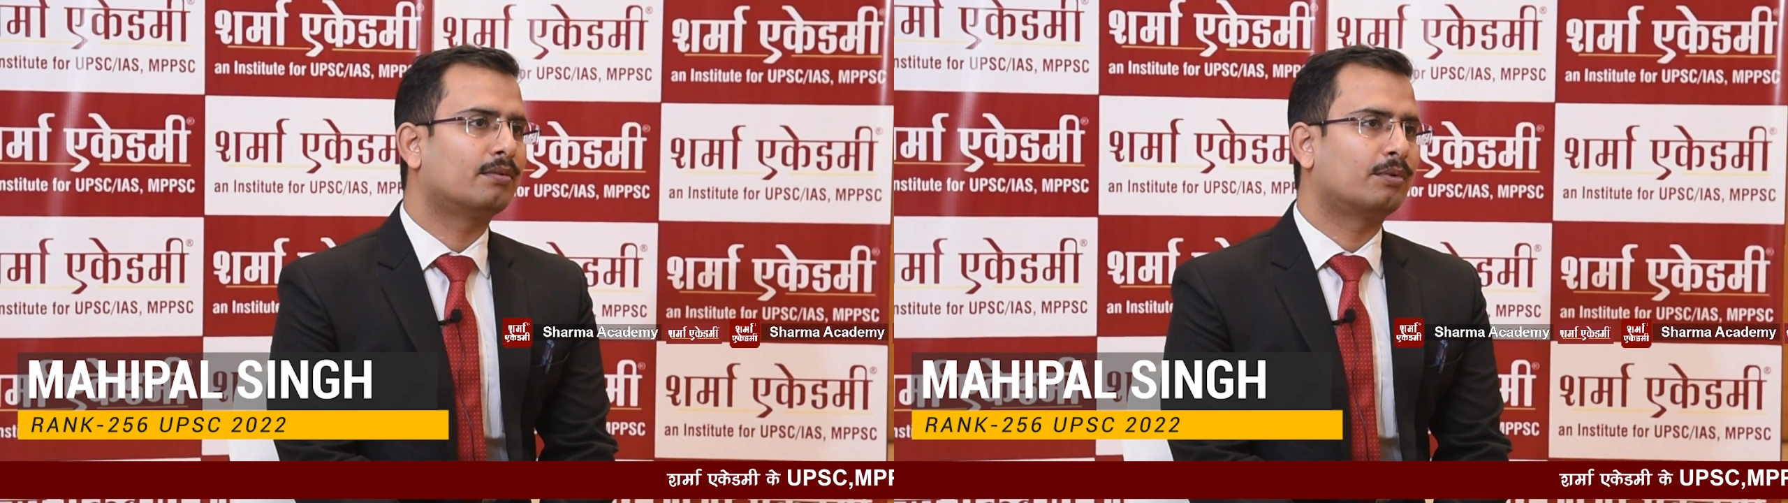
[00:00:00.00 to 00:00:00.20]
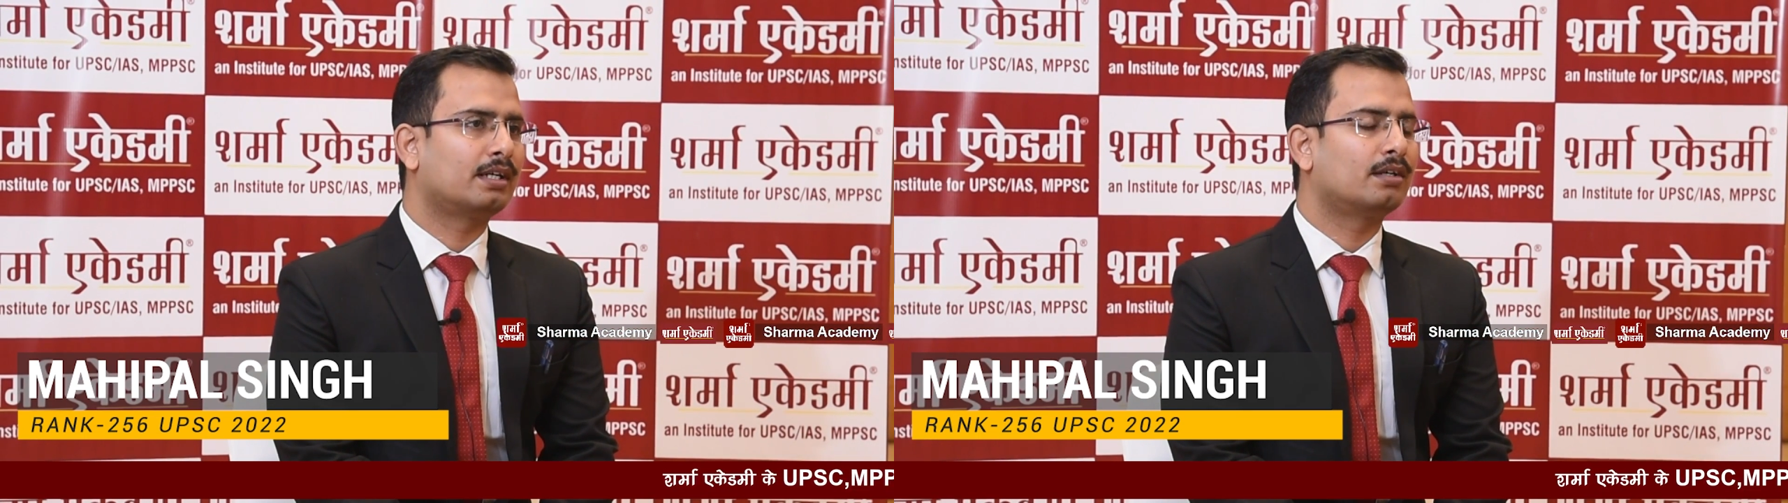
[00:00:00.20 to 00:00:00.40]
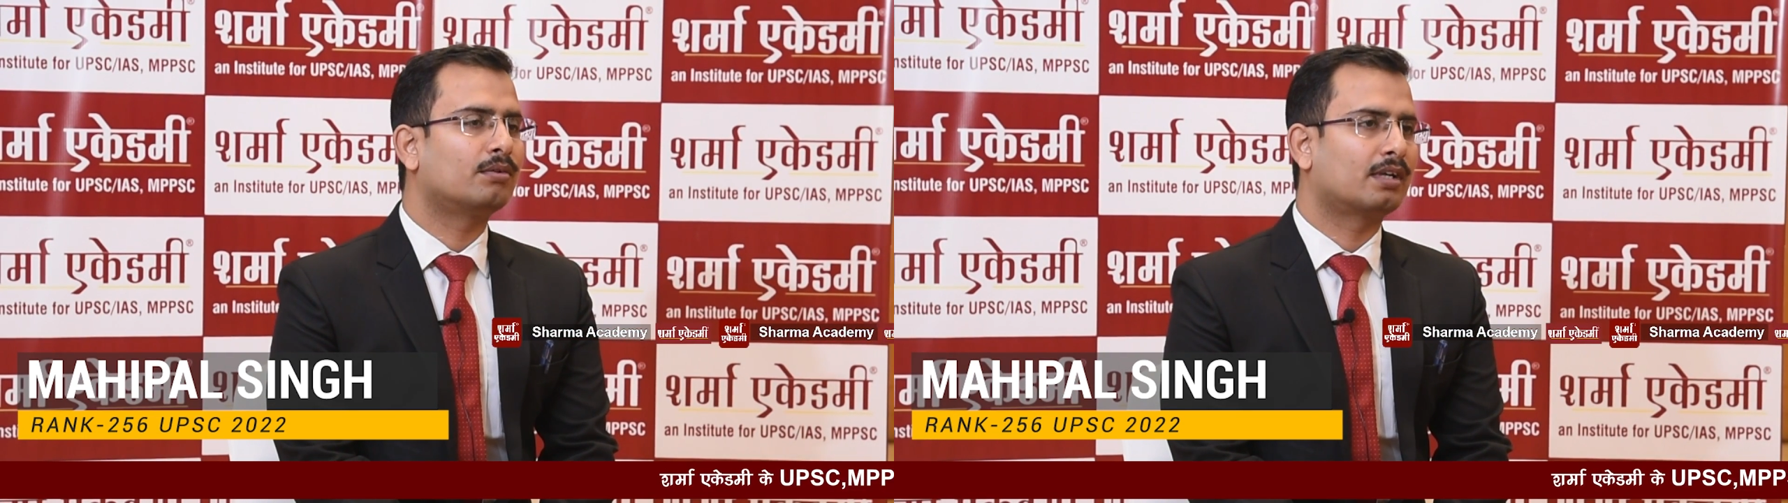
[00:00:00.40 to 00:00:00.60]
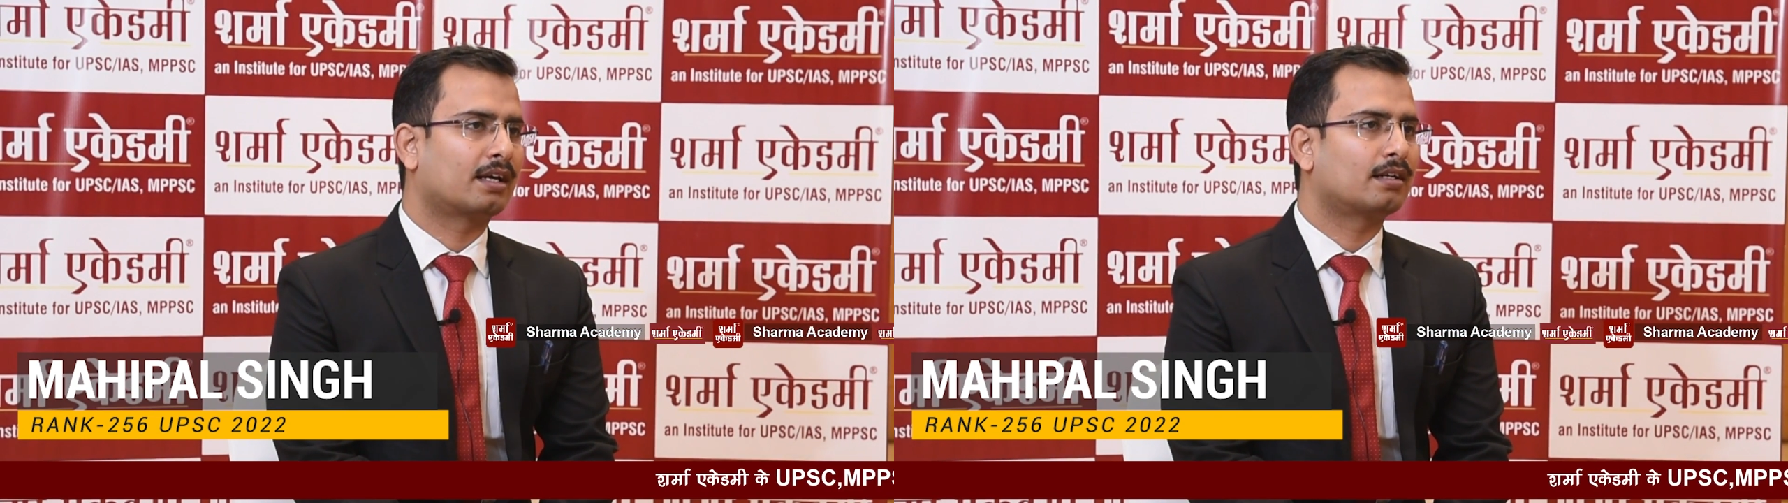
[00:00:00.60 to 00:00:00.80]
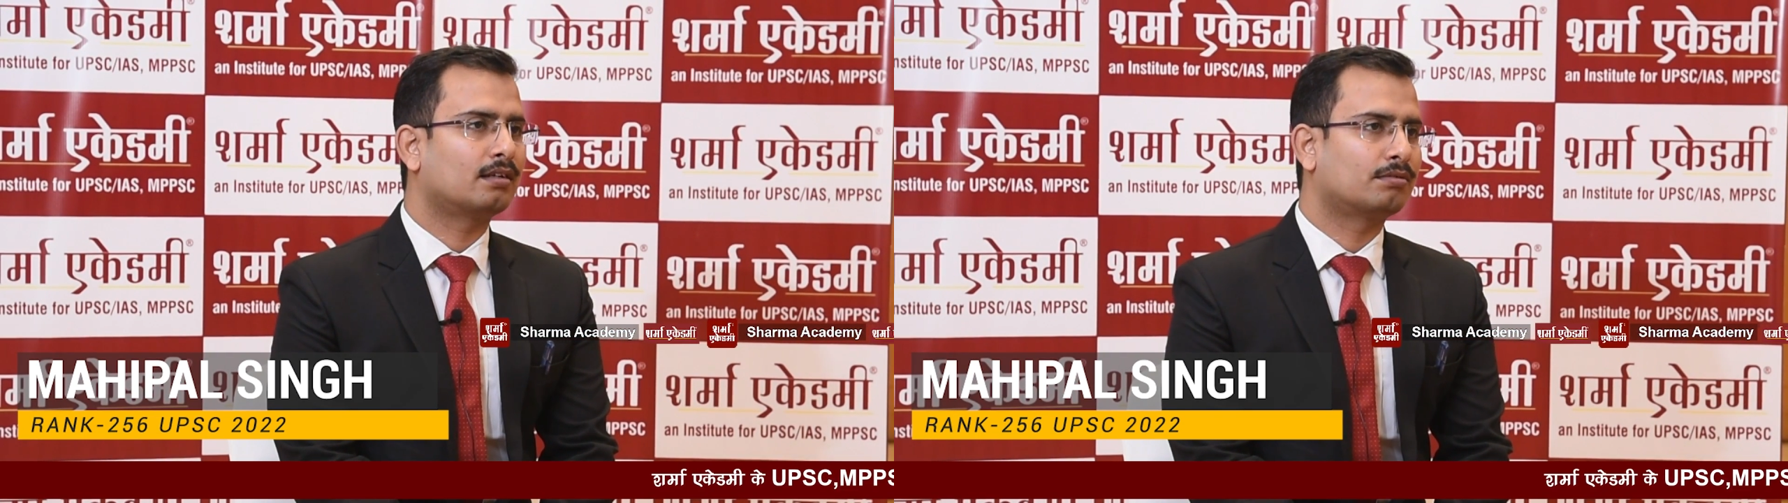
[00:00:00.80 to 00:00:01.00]
went to
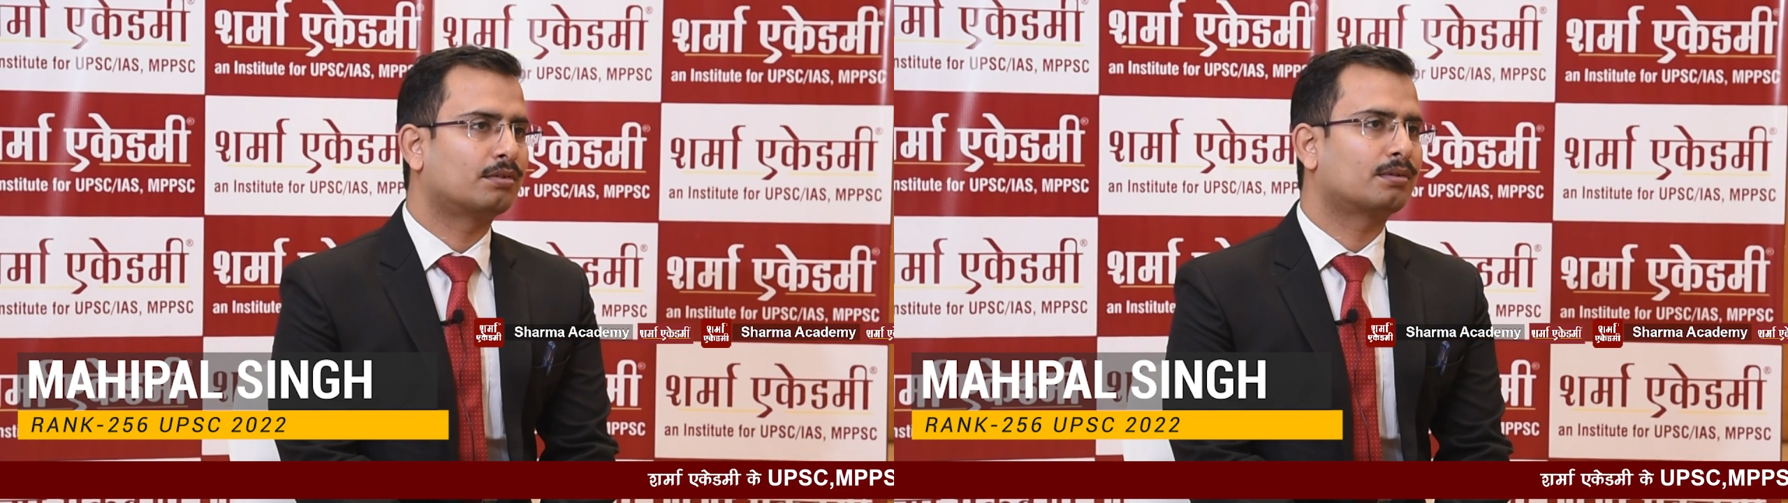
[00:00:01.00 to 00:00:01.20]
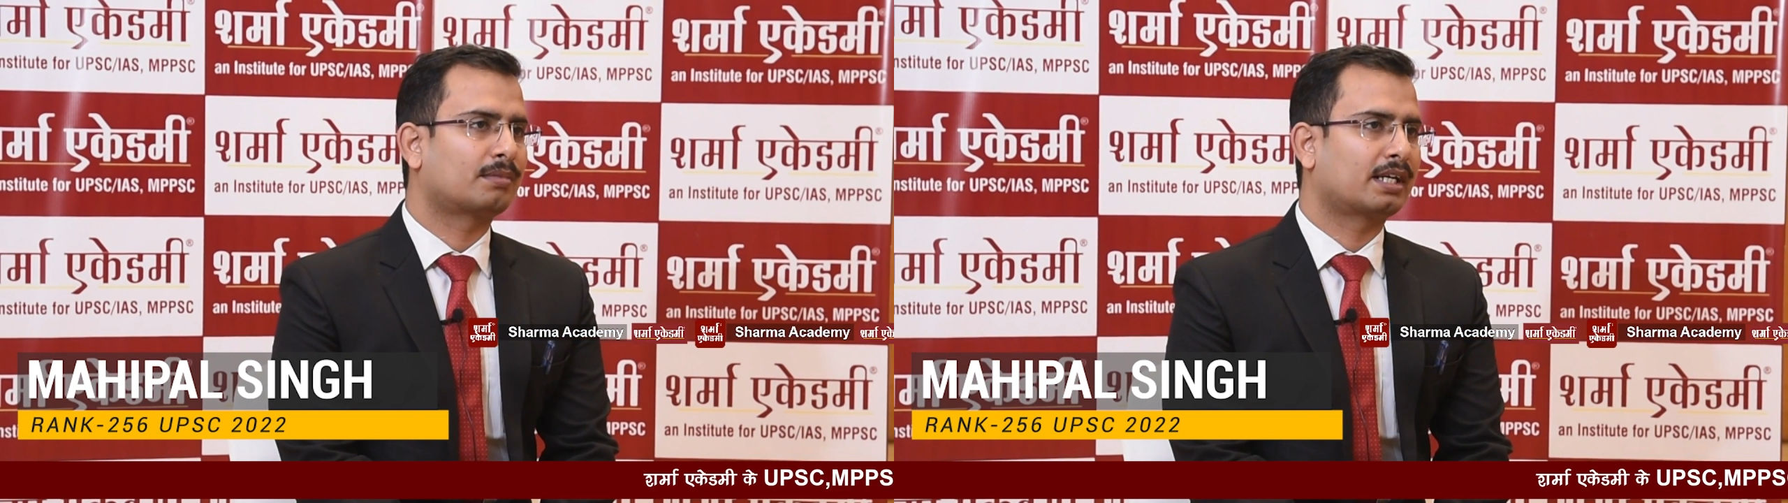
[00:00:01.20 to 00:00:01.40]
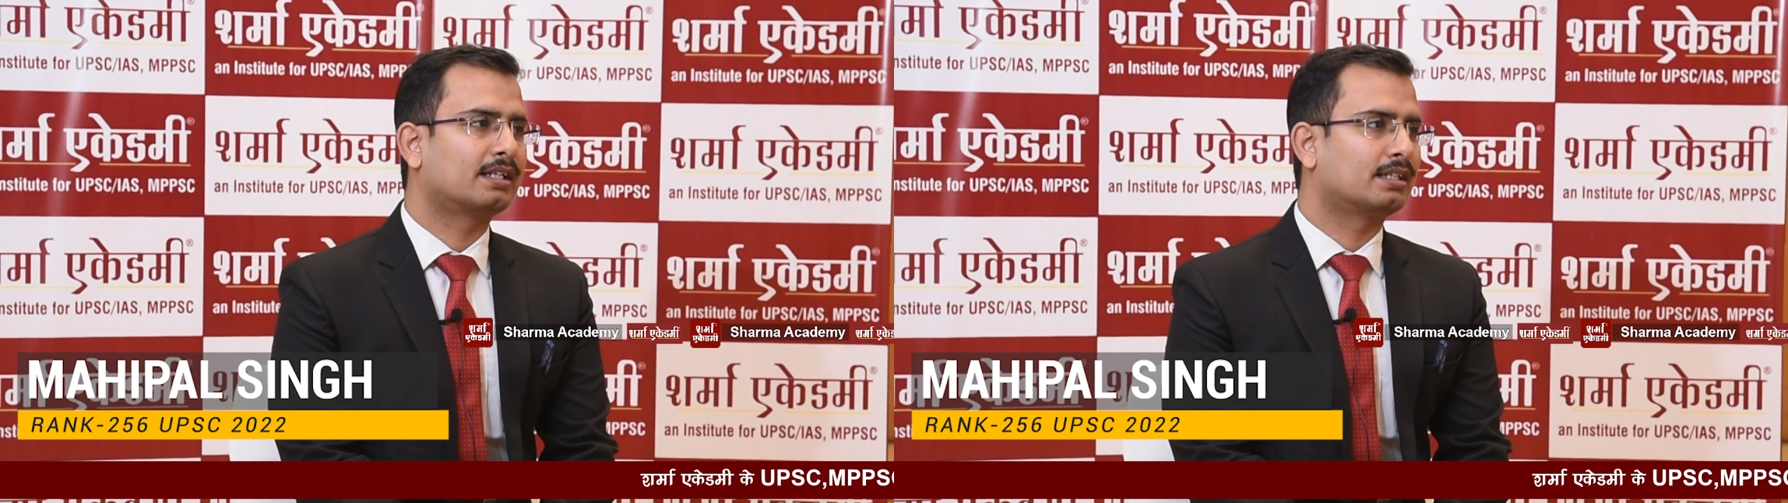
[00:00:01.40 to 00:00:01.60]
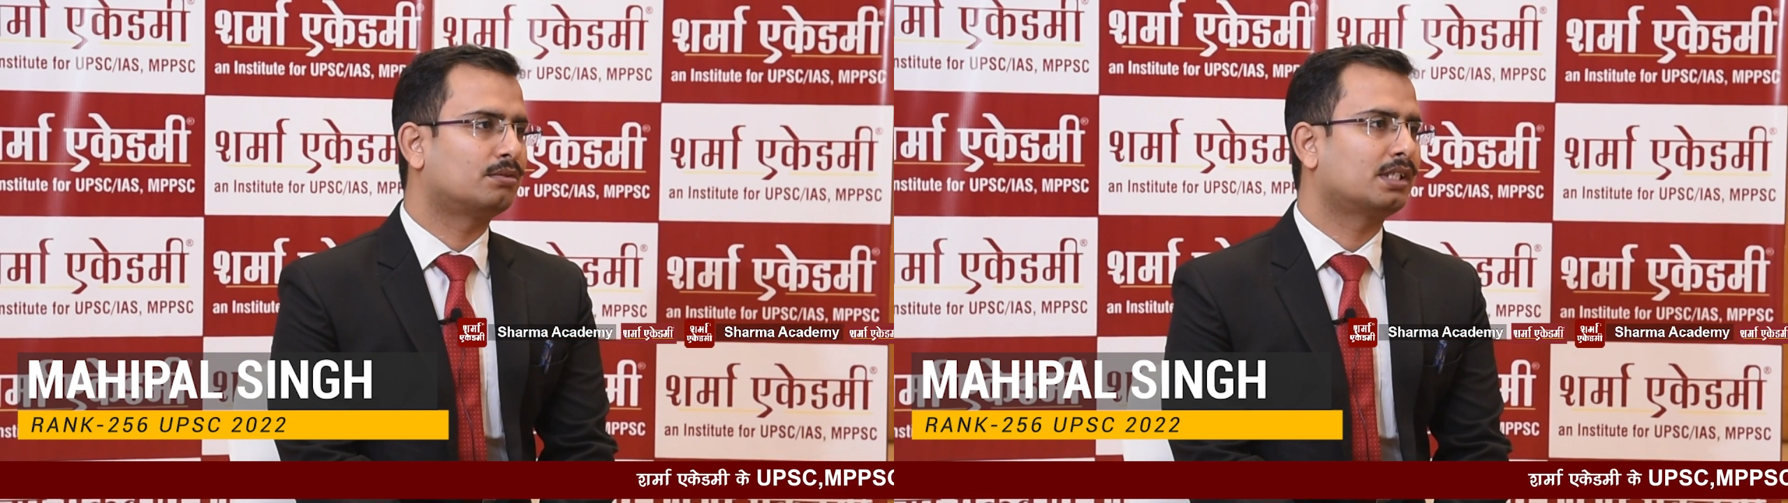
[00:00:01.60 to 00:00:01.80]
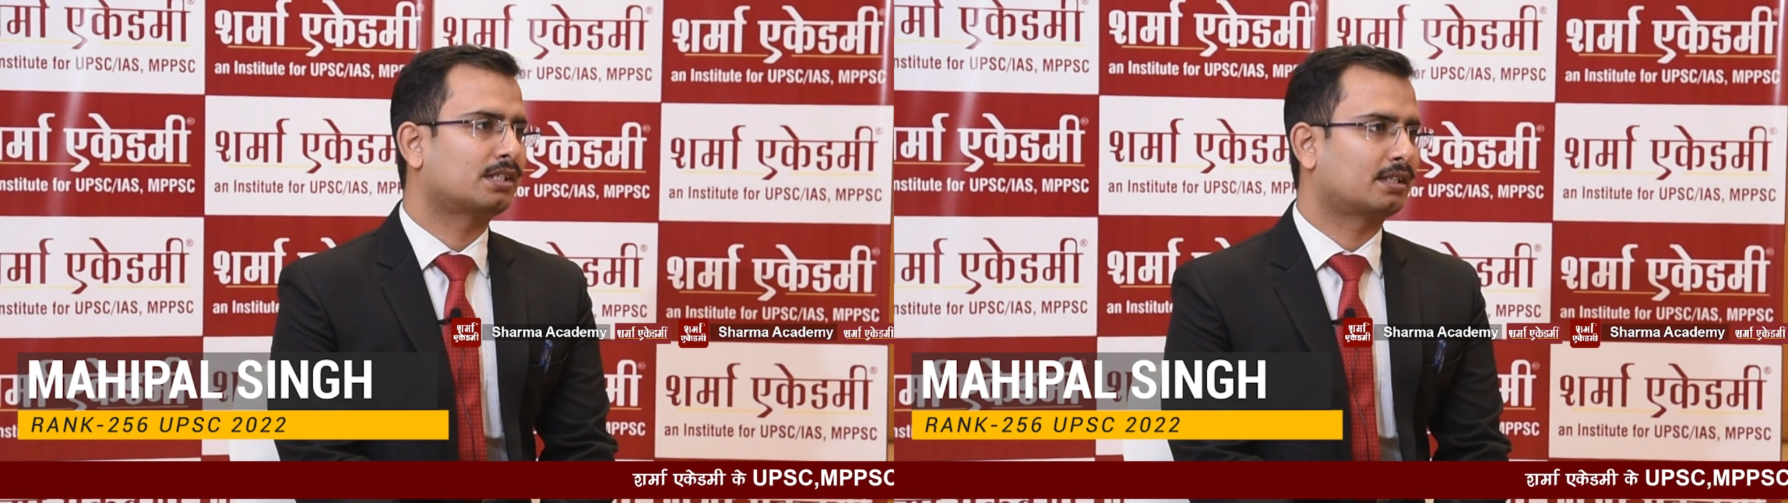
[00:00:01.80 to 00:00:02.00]
Kerala for my
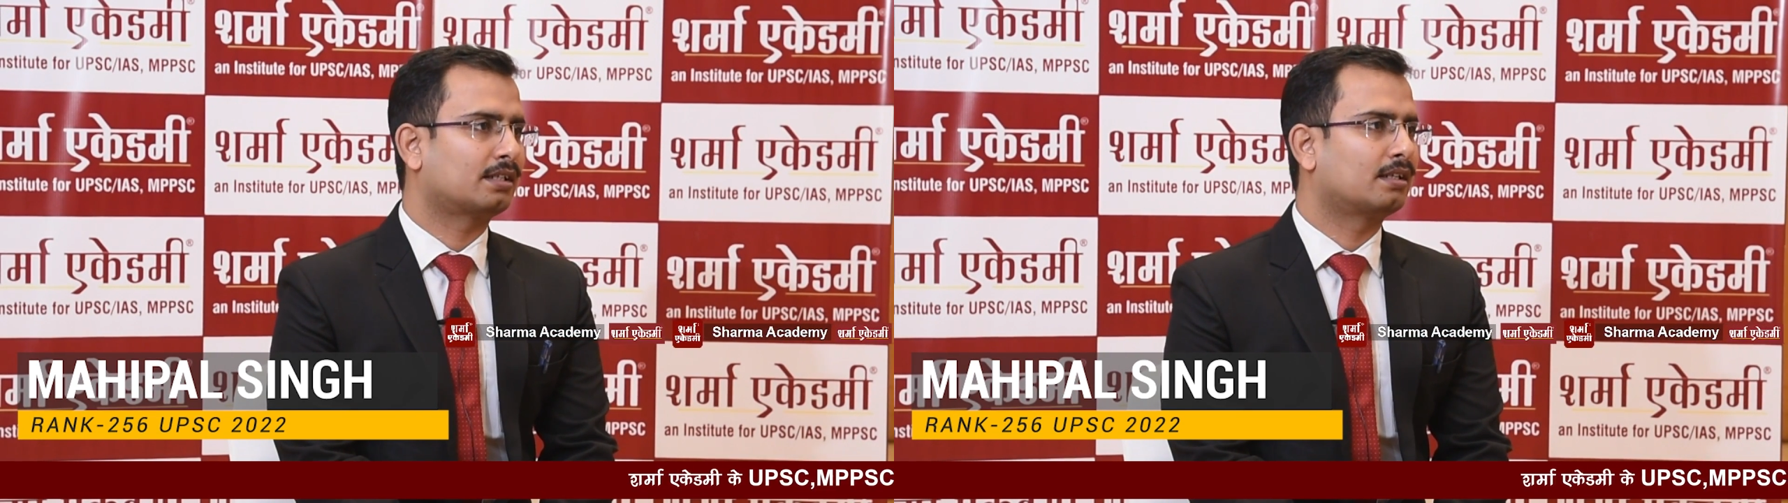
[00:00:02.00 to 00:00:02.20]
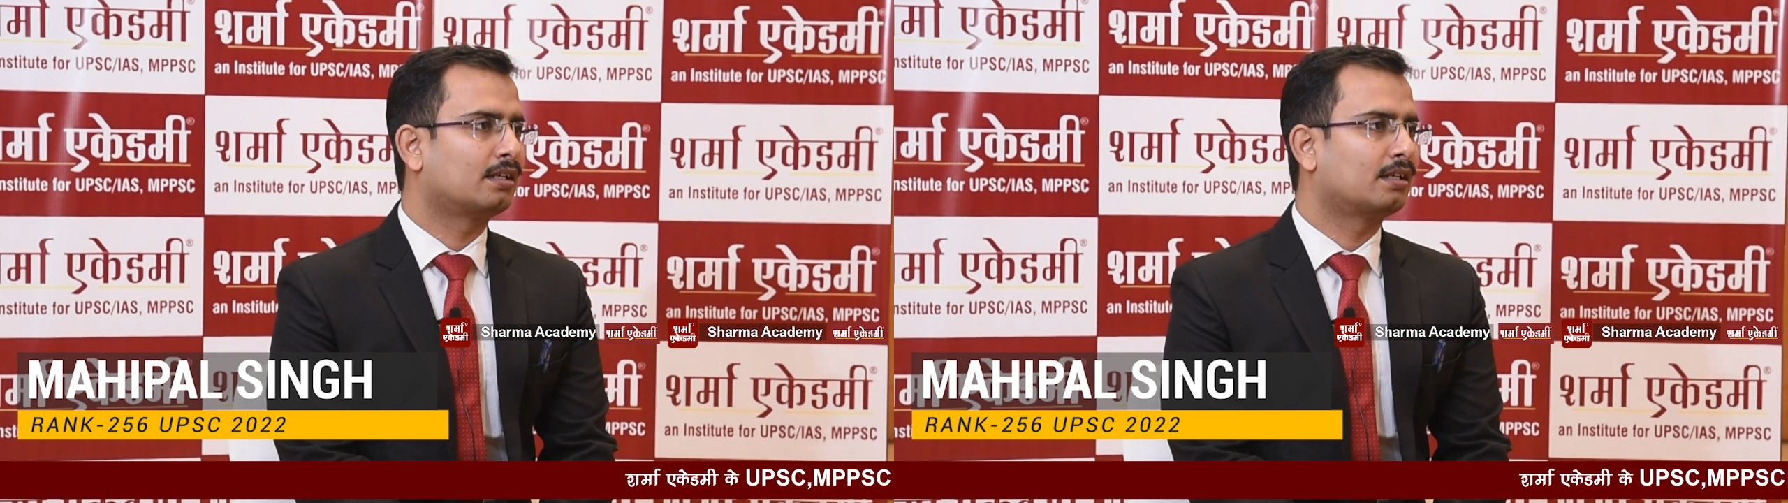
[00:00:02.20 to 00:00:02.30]
graduation